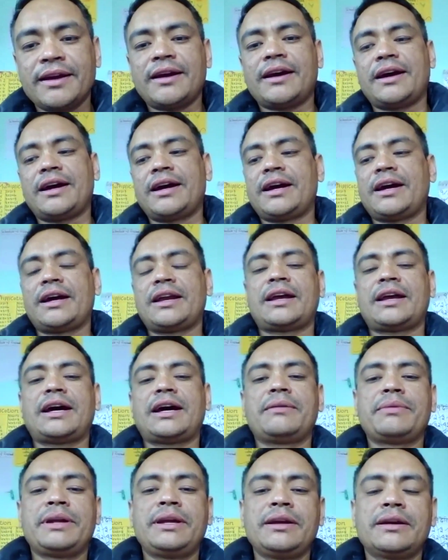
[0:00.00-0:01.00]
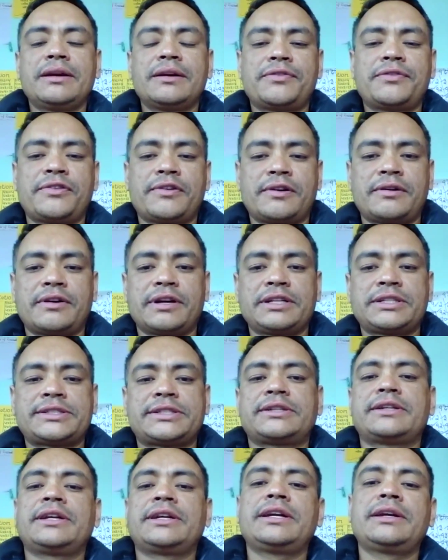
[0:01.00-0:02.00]
And I'm here for
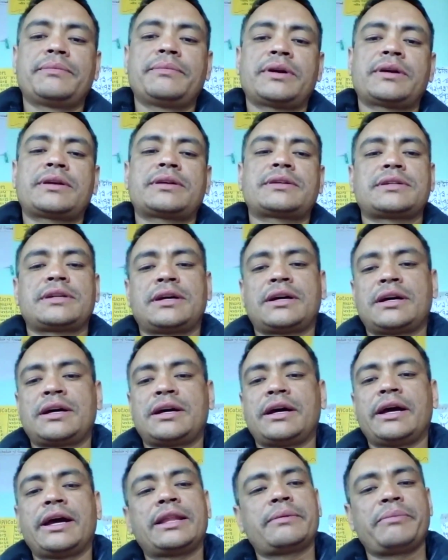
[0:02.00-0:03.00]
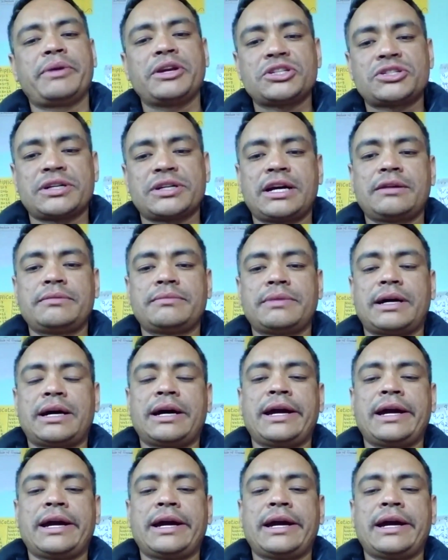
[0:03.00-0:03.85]
study, but at the meantime, I